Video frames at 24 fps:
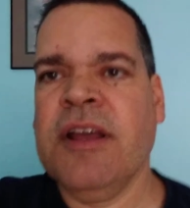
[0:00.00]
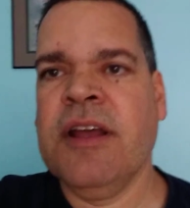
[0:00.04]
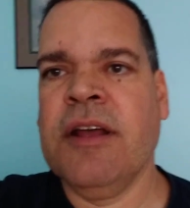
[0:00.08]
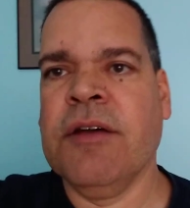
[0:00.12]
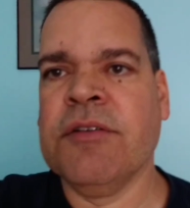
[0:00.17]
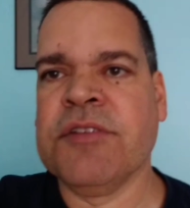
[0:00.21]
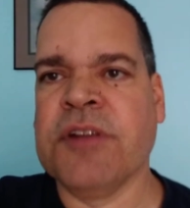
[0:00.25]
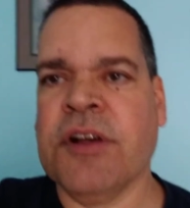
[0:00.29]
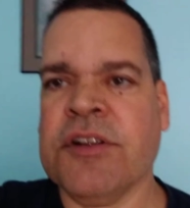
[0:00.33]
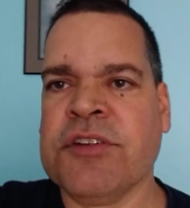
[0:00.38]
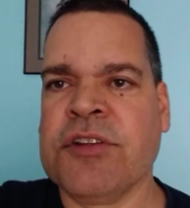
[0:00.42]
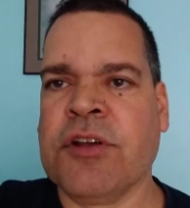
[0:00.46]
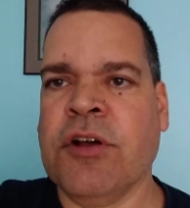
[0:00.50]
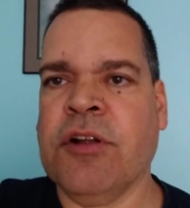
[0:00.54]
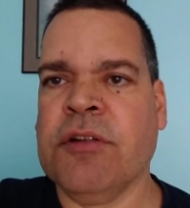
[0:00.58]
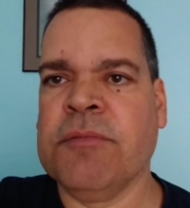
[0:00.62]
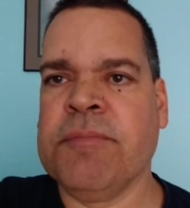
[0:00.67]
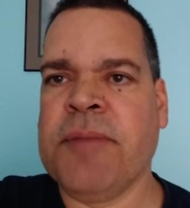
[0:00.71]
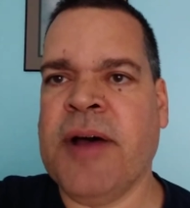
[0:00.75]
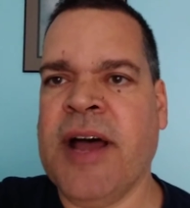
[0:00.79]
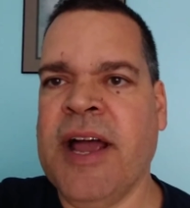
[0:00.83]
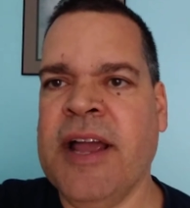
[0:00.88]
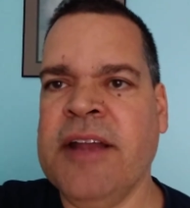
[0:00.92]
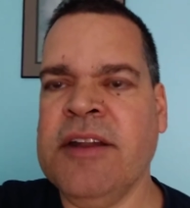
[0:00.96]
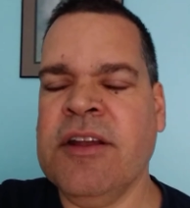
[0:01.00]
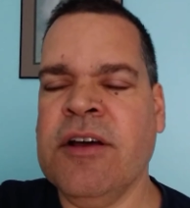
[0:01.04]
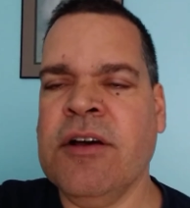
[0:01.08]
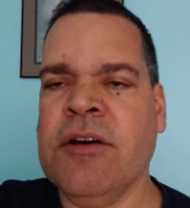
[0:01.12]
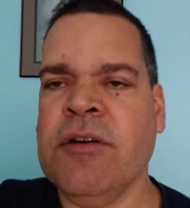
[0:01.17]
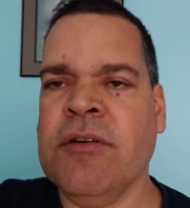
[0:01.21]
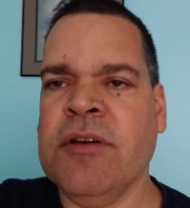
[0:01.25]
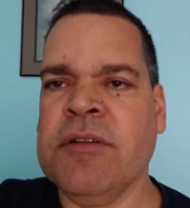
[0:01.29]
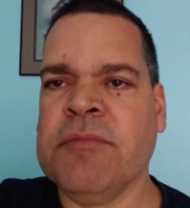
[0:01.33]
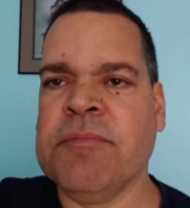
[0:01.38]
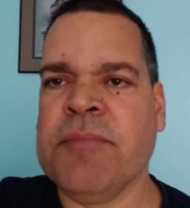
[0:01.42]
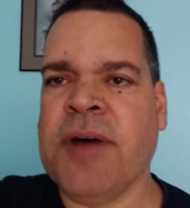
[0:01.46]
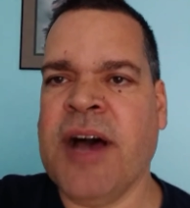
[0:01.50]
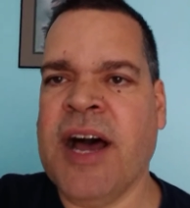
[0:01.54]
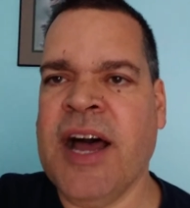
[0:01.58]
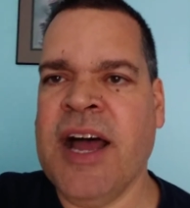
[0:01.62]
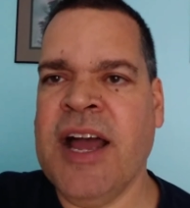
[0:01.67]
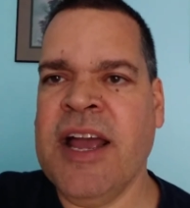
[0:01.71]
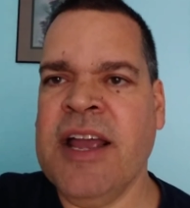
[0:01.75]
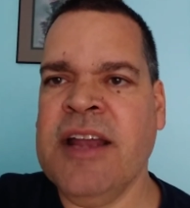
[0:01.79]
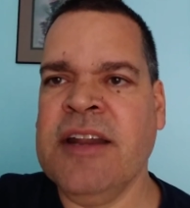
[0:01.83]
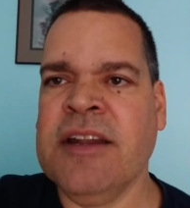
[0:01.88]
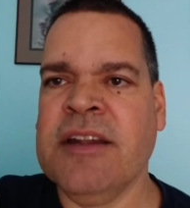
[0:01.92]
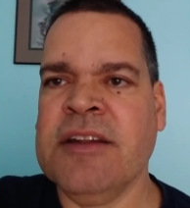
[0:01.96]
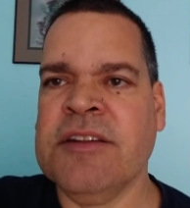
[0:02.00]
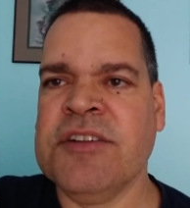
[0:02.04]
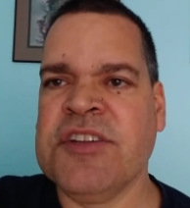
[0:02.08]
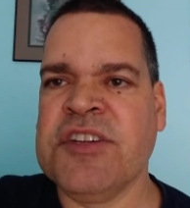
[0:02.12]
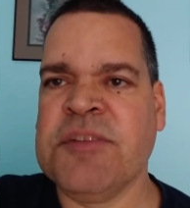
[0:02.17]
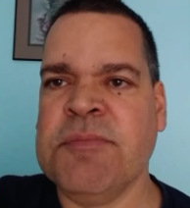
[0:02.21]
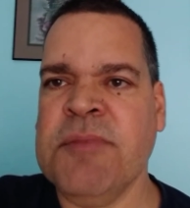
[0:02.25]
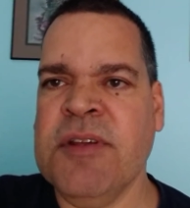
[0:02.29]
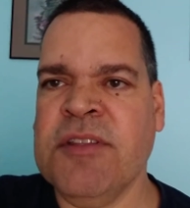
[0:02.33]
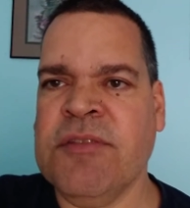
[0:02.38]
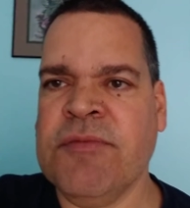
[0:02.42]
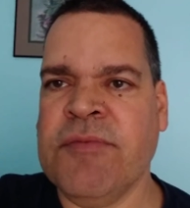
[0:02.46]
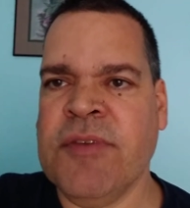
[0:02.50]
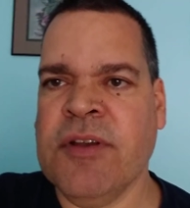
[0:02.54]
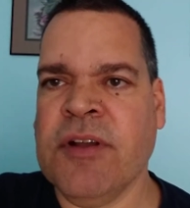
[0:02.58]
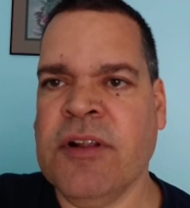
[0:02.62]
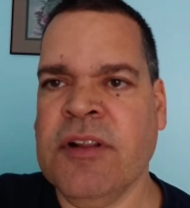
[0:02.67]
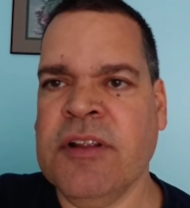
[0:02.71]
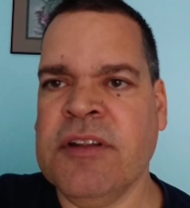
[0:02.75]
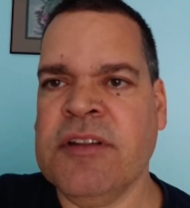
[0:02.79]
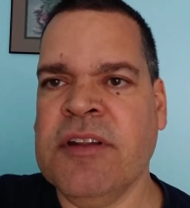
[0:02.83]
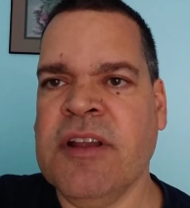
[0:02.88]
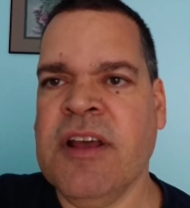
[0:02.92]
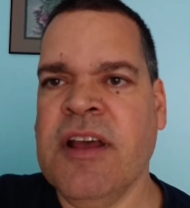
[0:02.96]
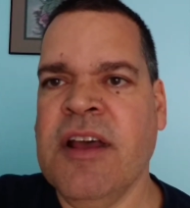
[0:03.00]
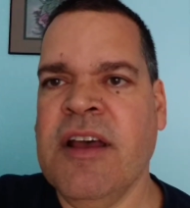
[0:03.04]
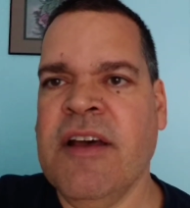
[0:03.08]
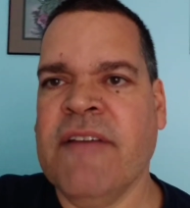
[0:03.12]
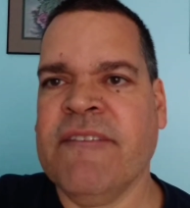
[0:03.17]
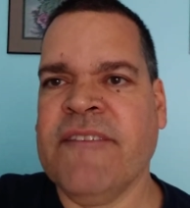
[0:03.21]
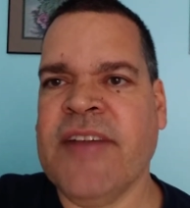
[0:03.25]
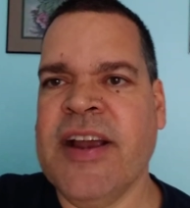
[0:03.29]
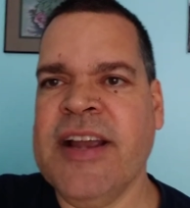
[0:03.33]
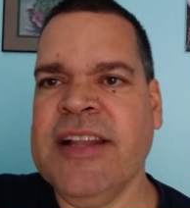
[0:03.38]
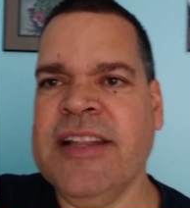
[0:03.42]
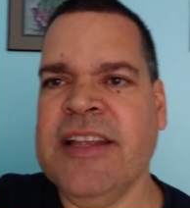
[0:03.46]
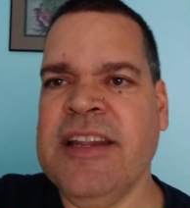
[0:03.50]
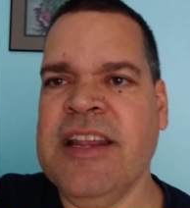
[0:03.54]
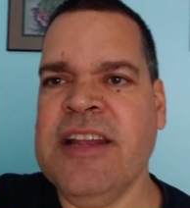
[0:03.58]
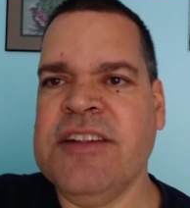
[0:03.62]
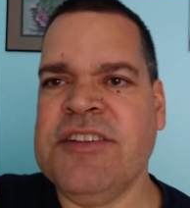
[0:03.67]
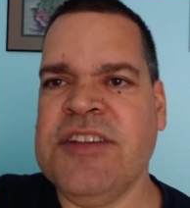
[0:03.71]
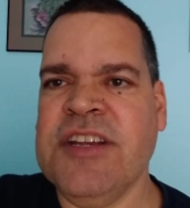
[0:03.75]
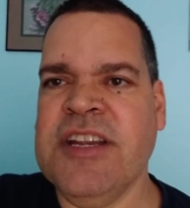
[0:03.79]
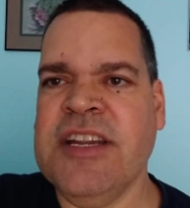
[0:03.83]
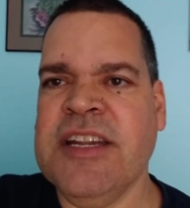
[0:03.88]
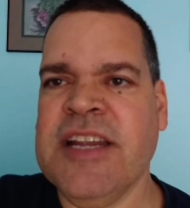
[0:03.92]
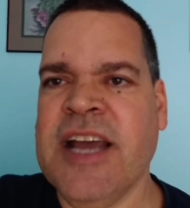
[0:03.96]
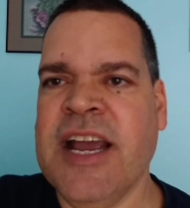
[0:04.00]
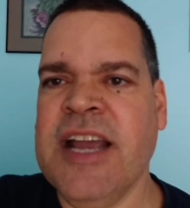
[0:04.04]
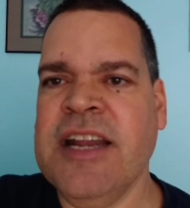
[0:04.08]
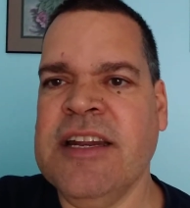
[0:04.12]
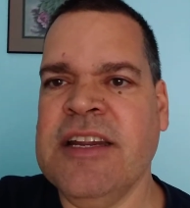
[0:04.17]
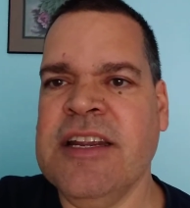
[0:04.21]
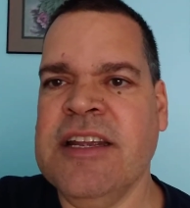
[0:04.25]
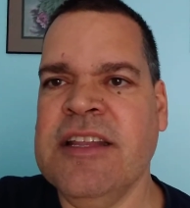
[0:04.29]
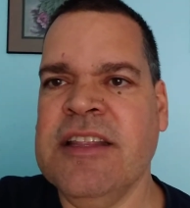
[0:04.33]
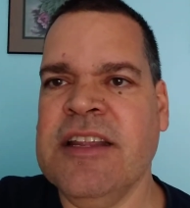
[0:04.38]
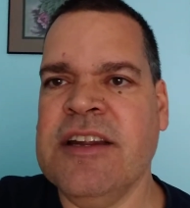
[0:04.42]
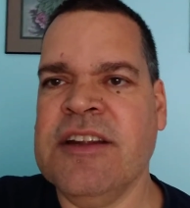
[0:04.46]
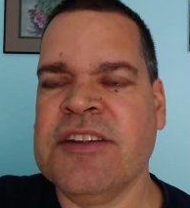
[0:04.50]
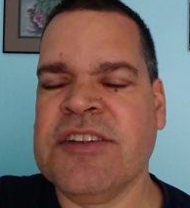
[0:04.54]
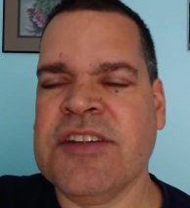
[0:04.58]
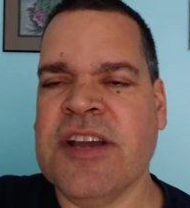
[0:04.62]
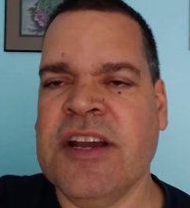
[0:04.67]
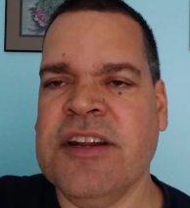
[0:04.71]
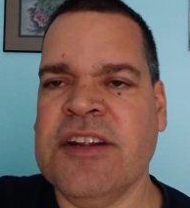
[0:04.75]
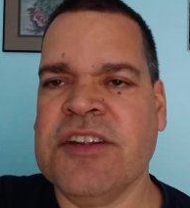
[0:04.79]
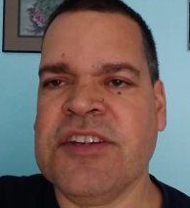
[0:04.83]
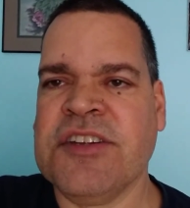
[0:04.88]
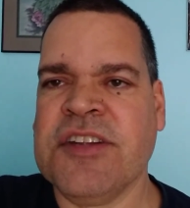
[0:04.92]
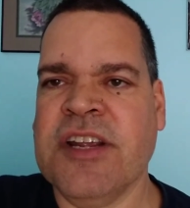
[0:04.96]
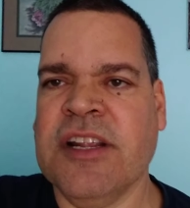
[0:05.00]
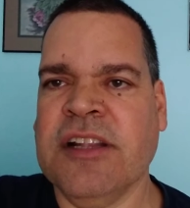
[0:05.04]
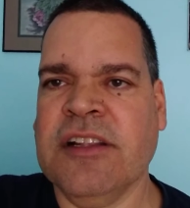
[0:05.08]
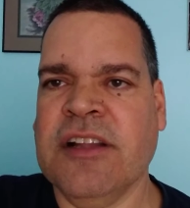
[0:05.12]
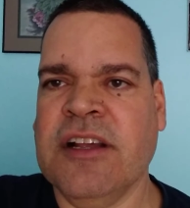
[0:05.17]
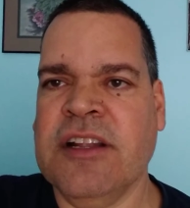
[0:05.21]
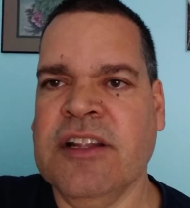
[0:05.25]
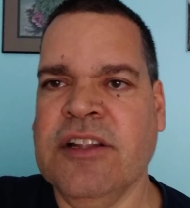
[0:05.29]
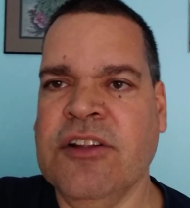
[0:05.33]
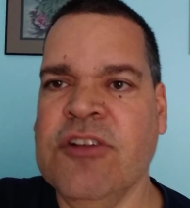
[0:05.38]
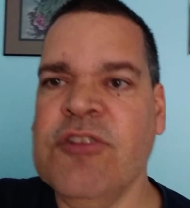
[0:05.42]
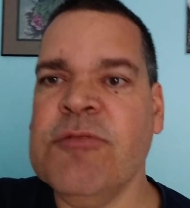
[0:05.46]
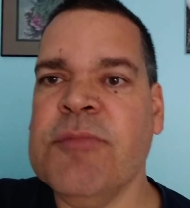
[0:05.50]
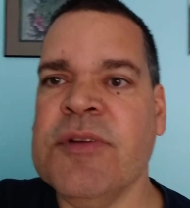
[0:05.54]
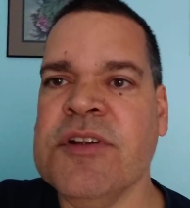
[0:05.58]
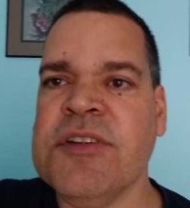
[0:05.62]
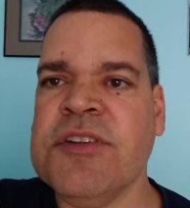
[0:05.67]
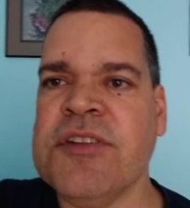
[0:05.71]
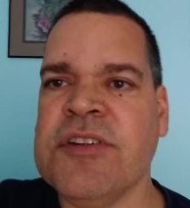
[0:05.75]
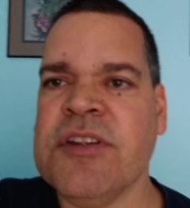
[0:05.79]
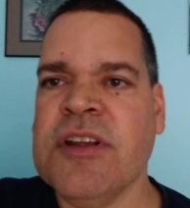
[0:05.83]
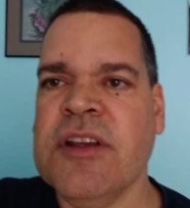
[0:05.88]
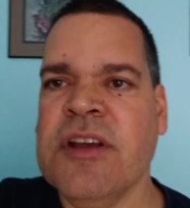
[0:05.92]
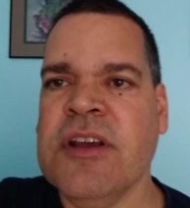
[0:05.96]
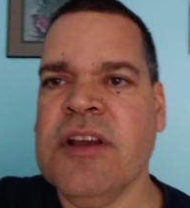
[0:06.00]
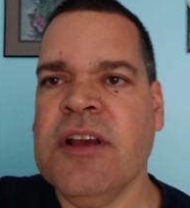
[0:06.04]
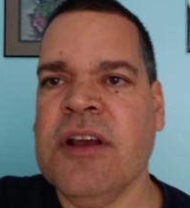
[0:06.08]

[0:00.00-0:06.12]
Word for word: It was also called Pino and Pine and Smithville, and finally in 1890, they decided to settle on Loomis,